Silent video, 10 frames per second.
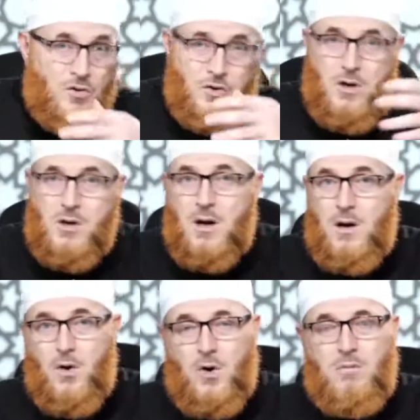General
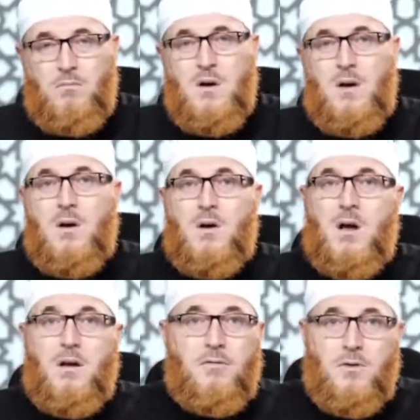hukm,
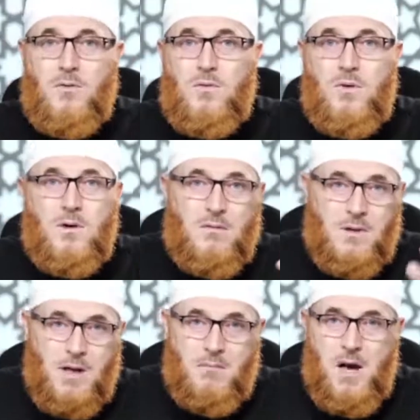if you
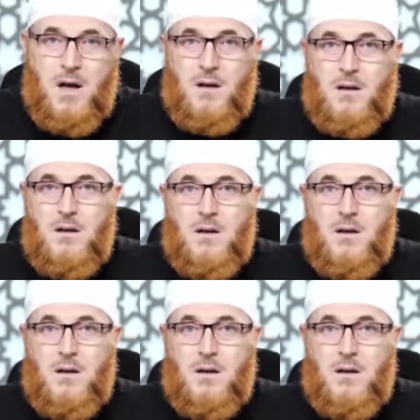get married,